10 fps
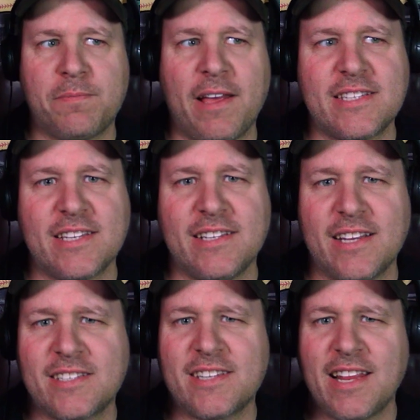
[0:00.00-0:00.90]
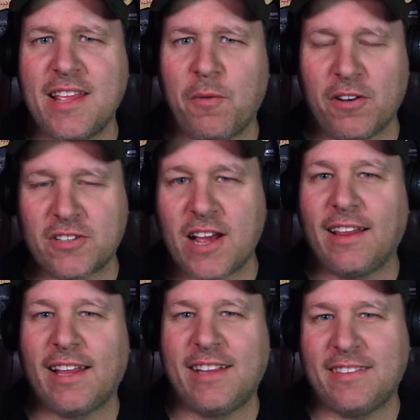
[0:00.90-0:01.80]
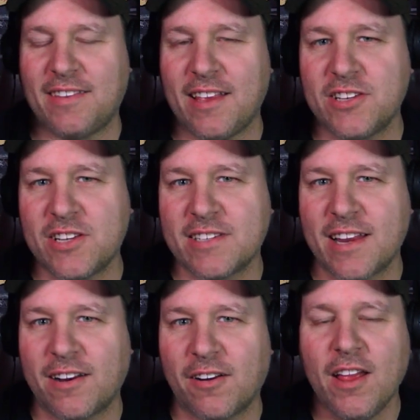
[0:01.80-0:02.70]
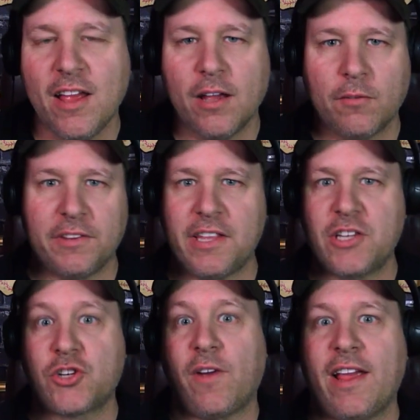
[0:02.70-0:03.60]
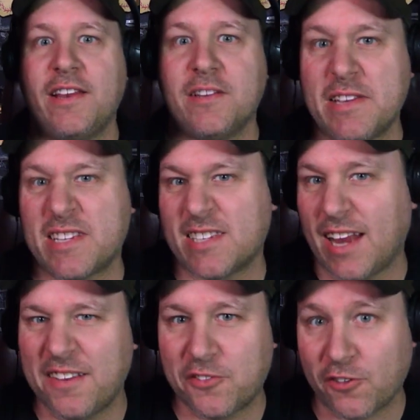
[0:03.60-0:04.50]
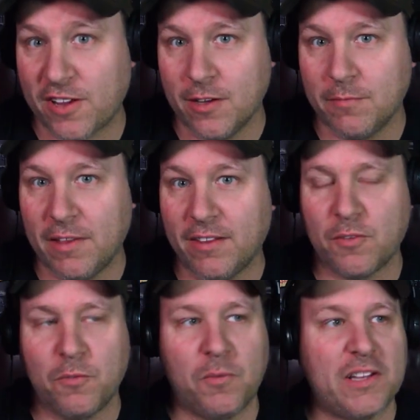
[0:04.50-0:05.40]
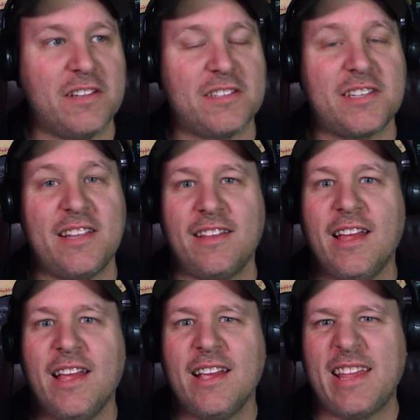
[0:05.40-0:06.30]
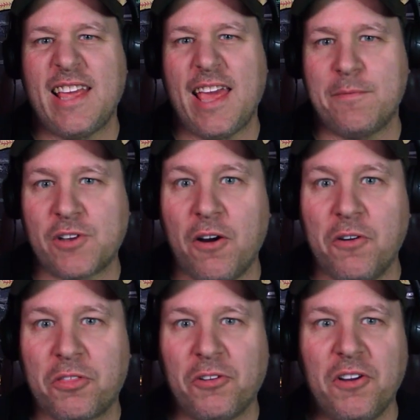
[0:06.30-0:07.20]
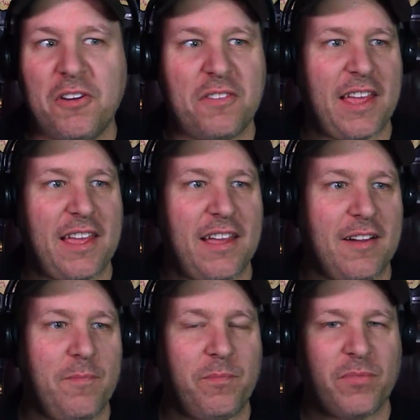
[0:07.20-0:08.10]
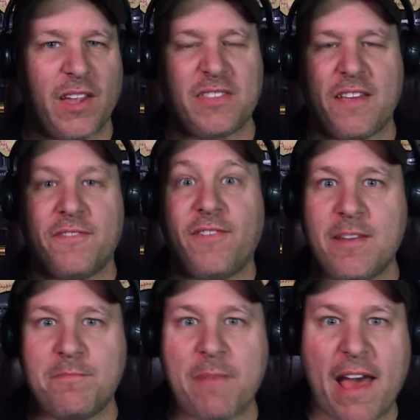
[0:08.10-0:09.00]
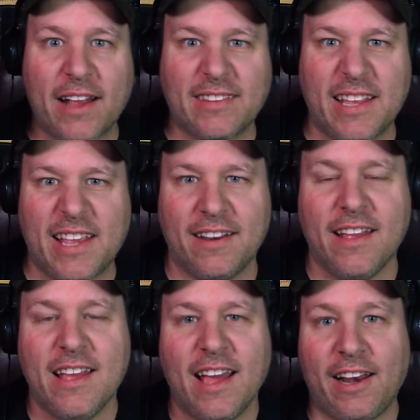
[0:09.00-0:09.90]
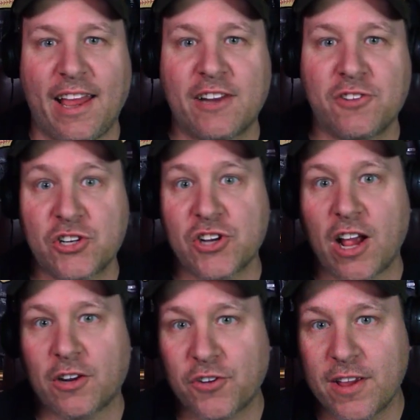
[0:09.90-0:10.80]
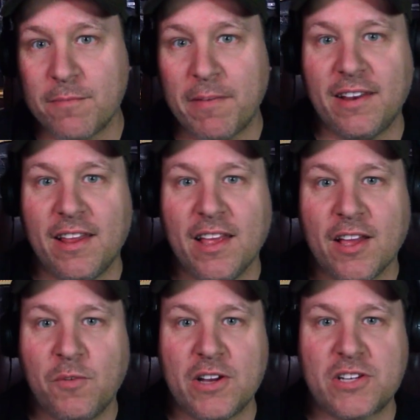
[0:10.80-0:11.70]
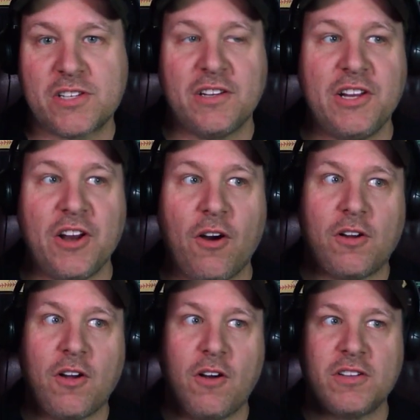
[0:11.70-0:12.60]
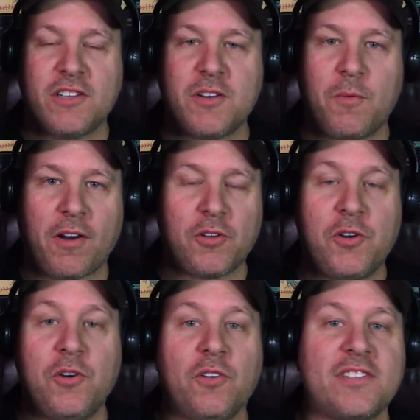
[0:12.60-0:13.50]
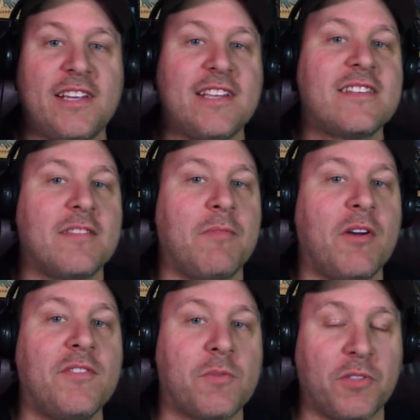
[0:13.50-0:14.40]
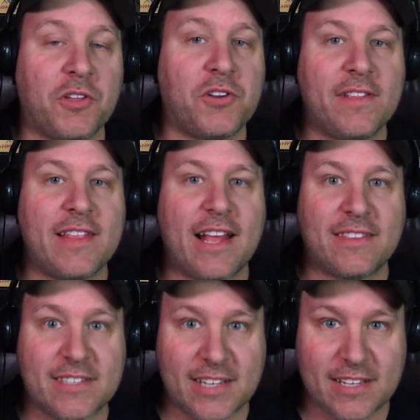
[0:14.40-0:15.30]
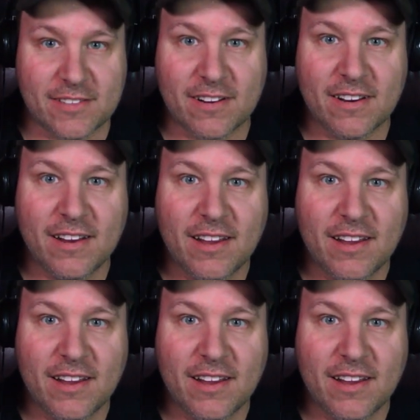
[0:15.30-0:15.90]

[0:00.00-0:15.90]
place in this city where it's kind of like a detention center where they train to be slaves for humans and what you see the apes go through if they um if they fight back, they get electric shock treatment, which, you know, goes into one of the cool scenes of the movies where they're doing that to Caesar.